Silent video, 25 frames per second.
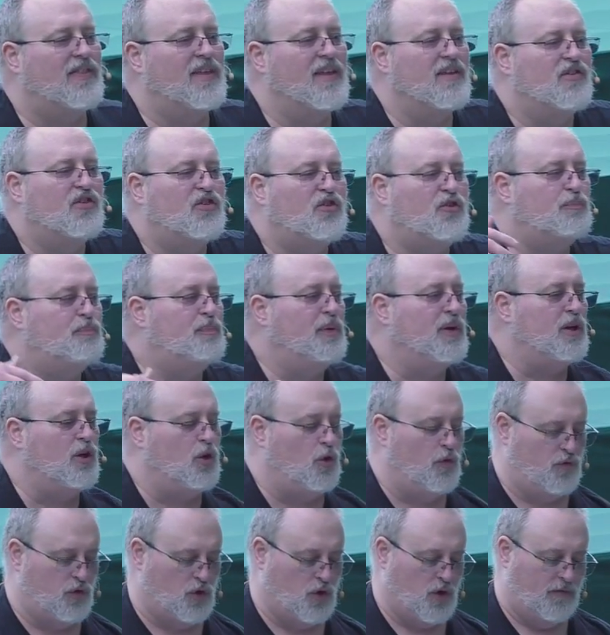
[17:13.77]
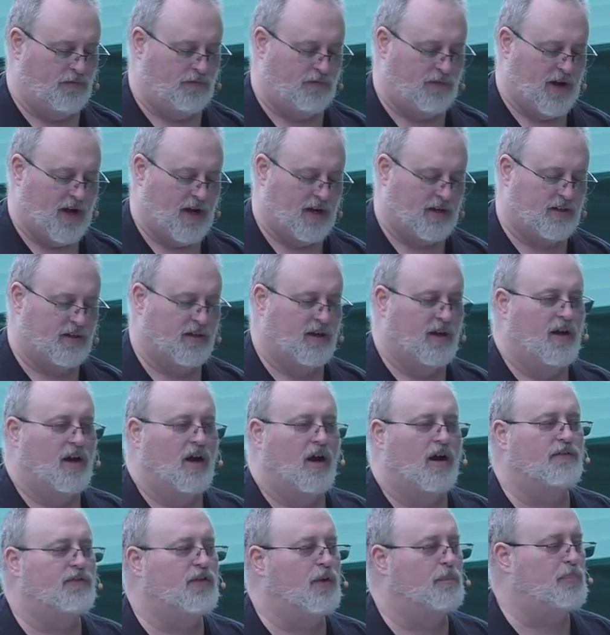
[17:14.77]
And it would be a, a terrible oversight
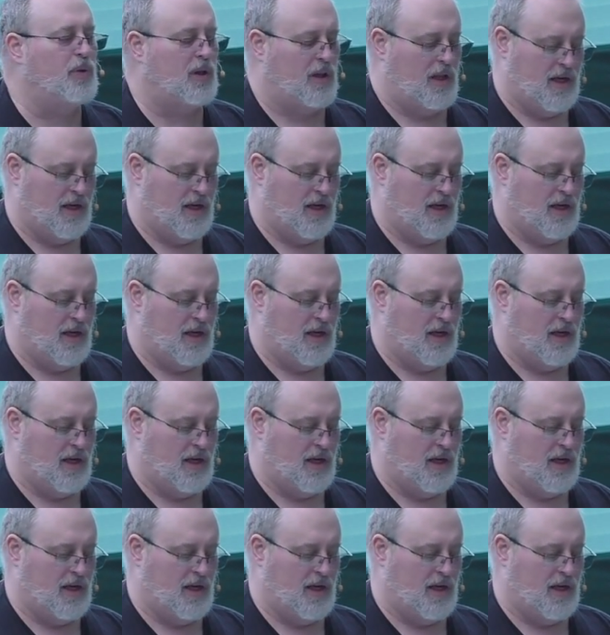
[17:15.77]
for me not